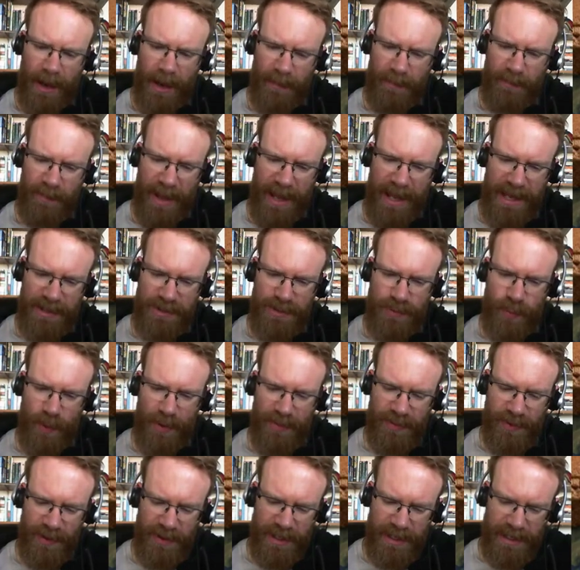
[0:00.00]
On page
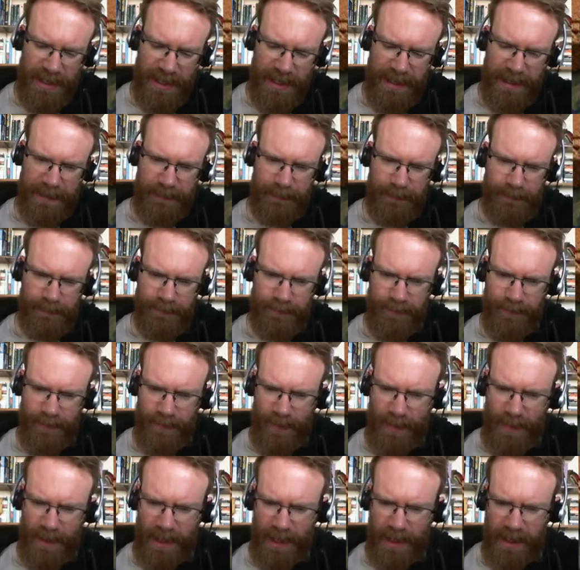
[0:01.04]
139
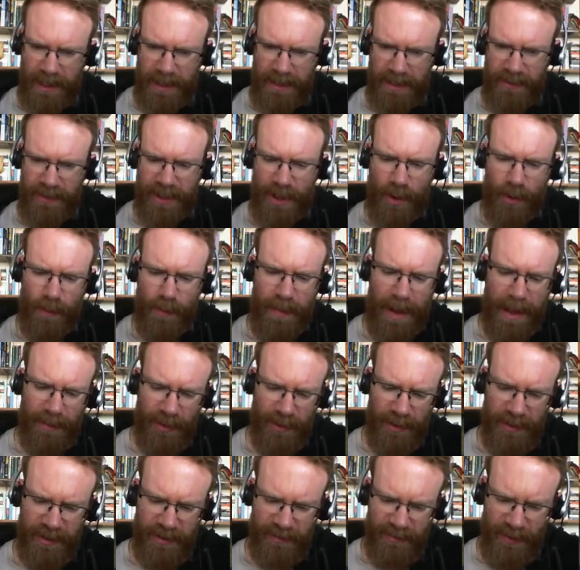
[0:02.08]
uh, in the Old
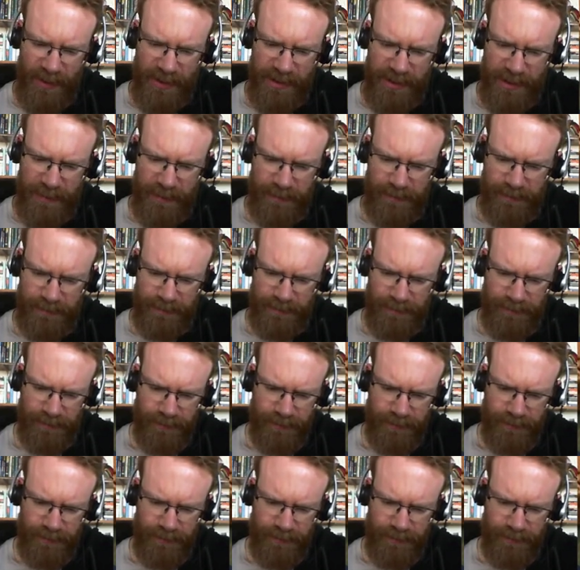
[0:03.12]
Babylonian version,